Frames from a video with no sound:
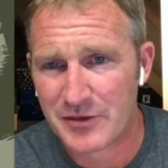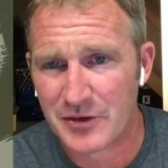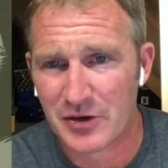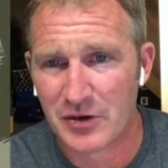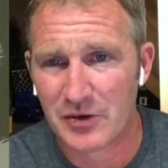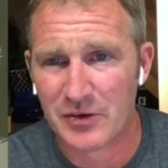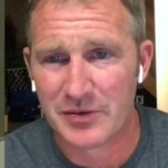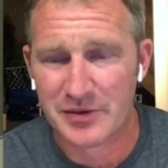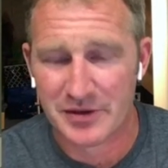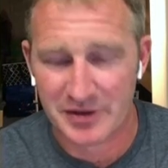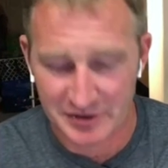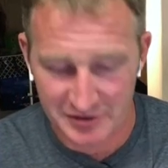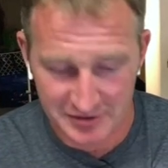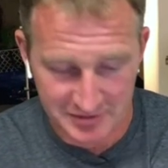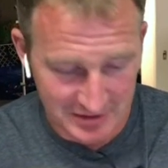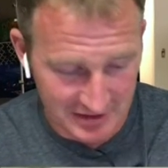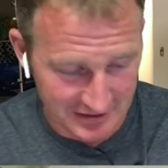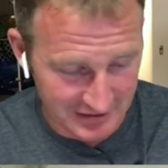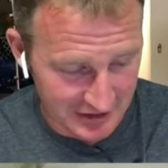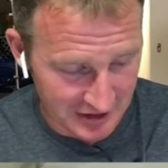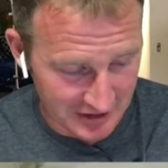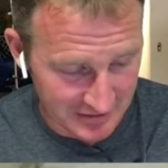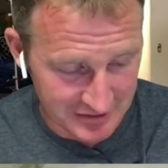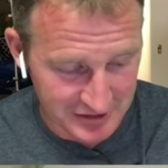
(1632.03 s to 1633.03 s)
so here's my
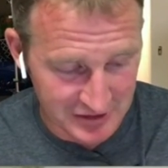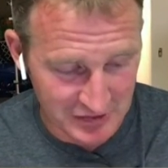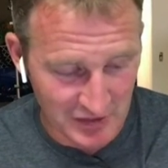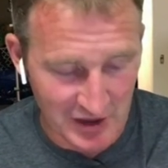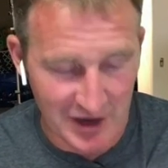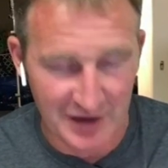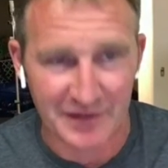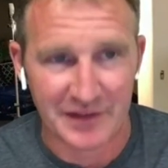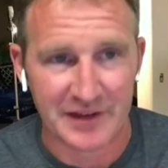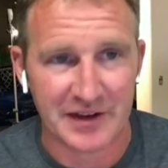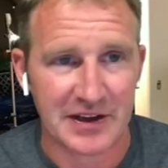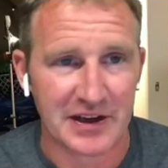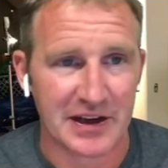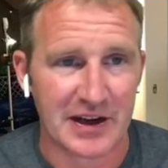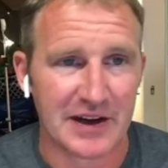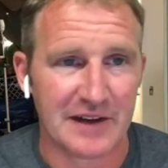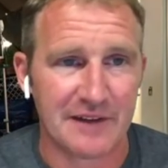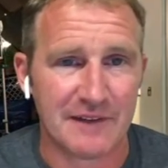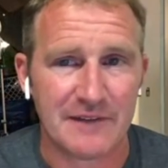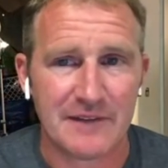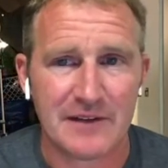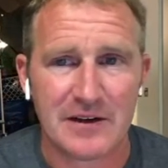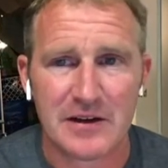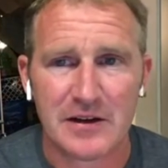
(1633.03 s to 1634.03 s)
tub surround
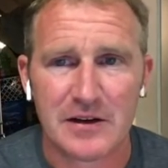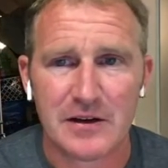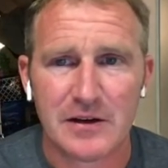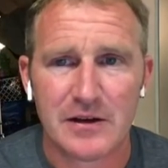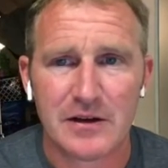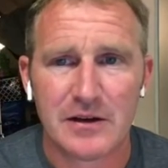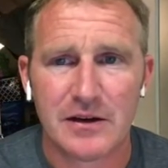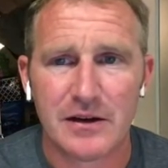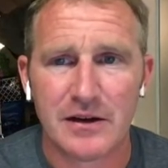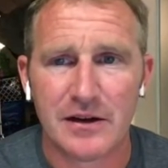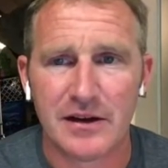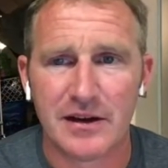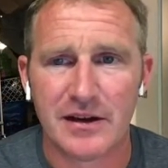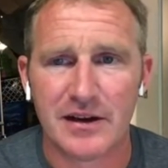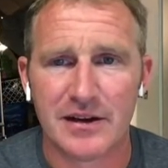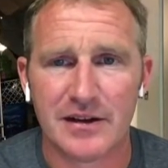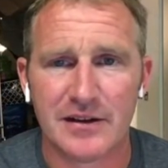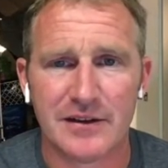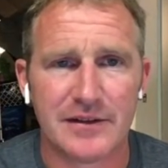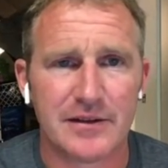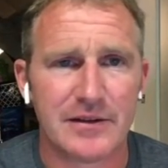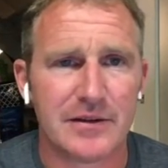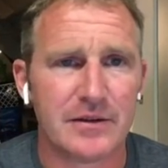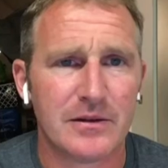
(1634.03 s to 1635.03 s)
again,
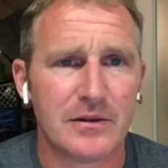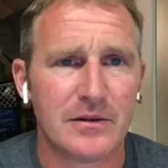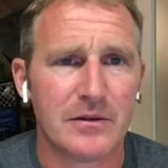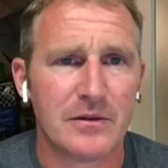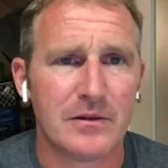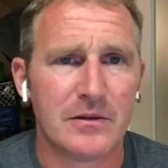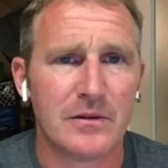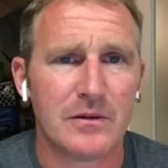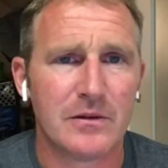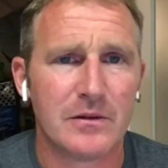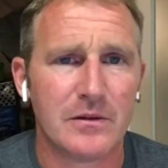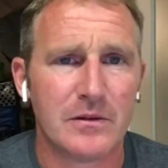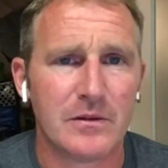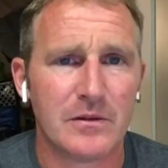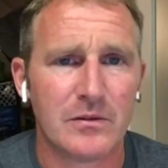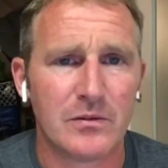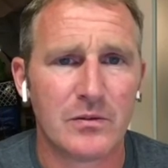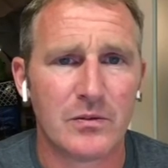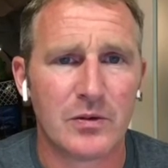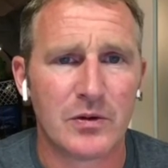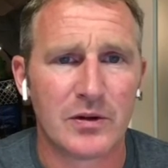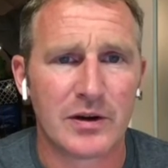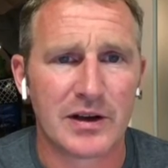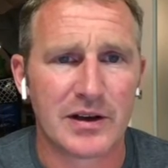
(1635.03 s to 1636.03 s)
and
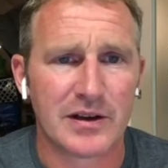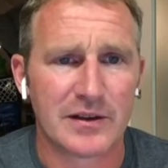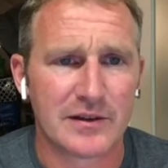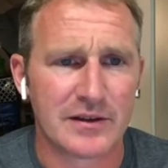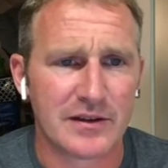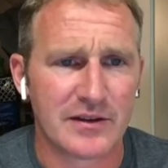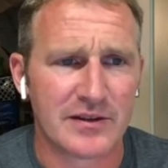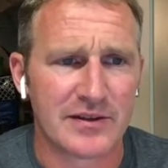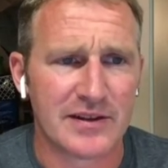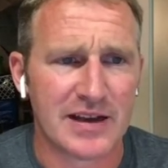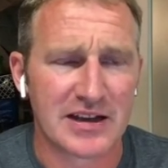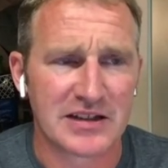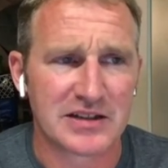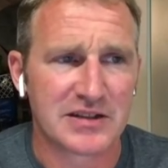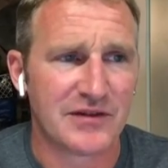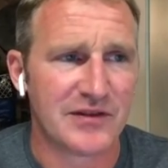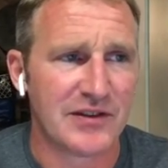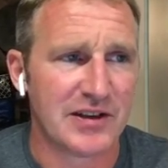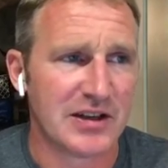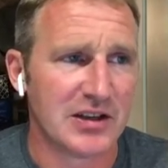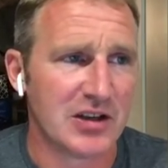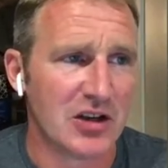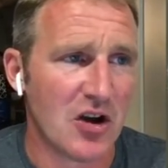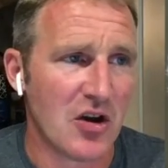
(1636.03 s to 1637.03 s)
we'll get this next
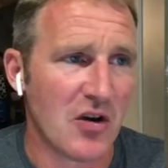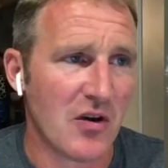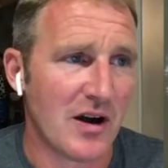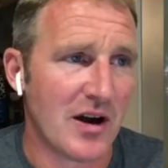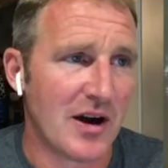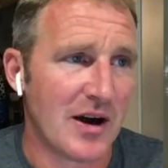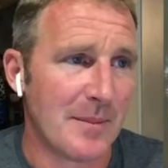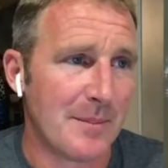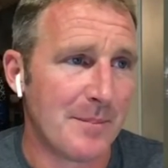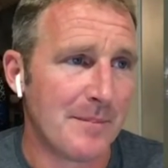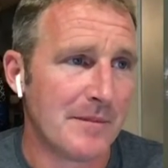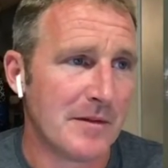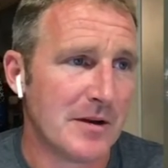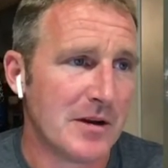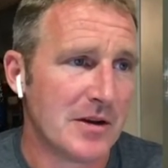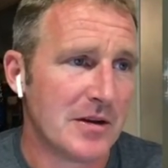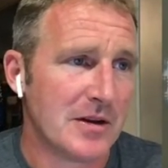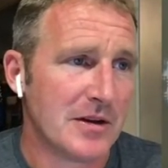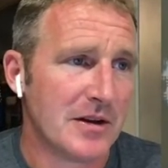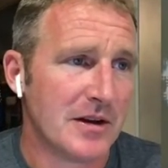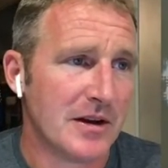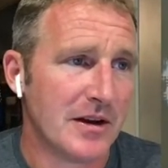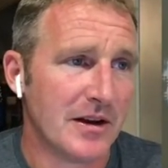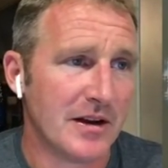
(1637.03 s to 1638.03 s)
video up.
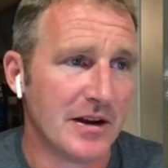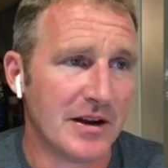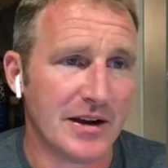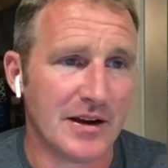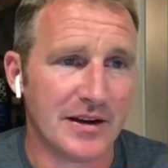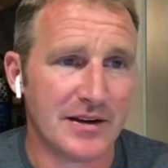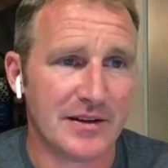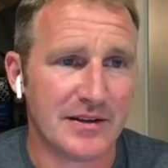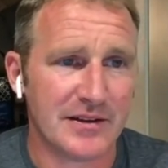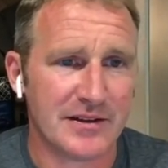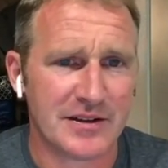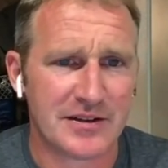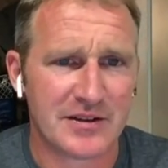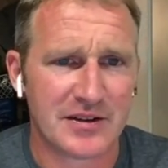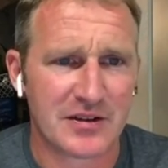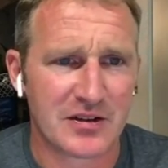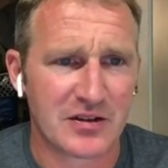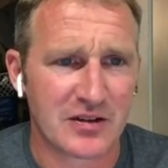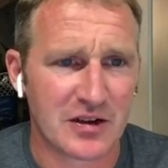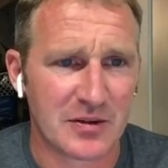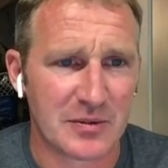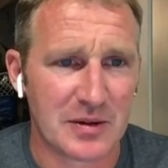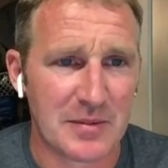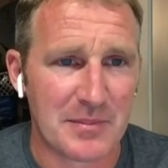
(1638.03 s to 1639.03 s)
And this is
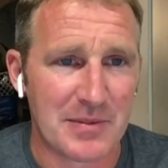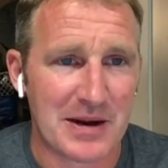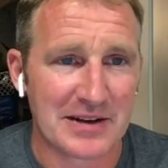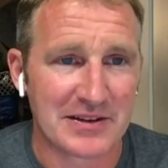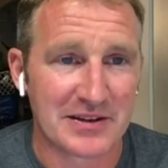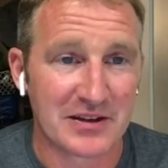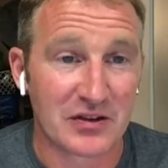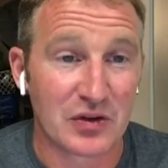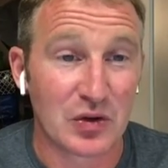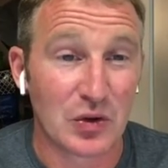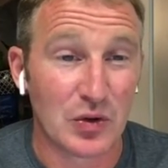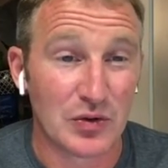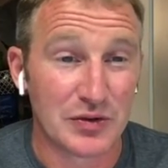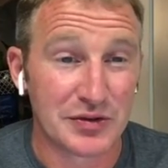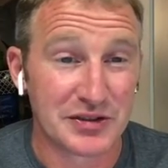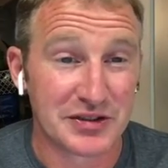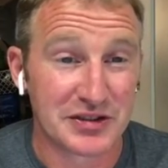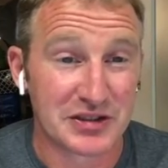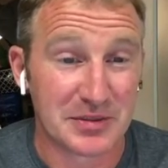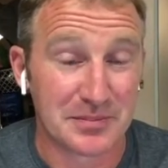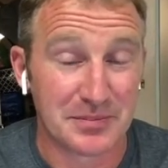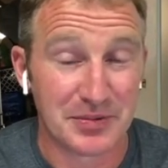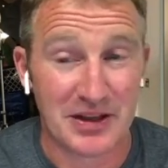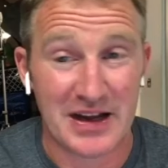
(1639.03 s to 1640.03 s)
just gonna be about the tools and
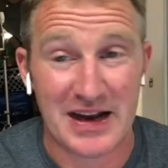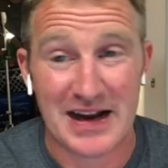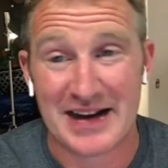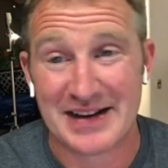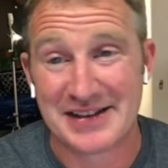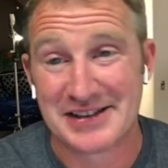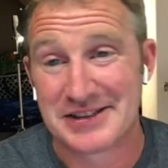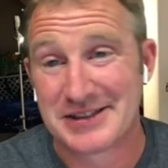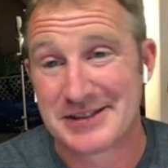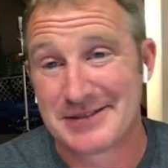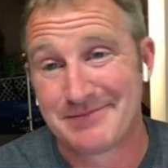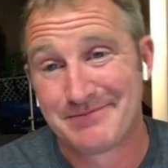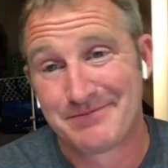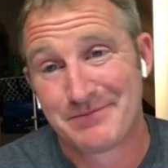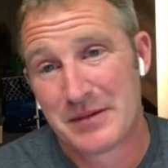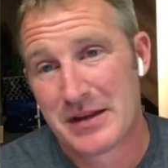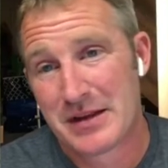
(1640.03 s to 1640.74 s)
supplies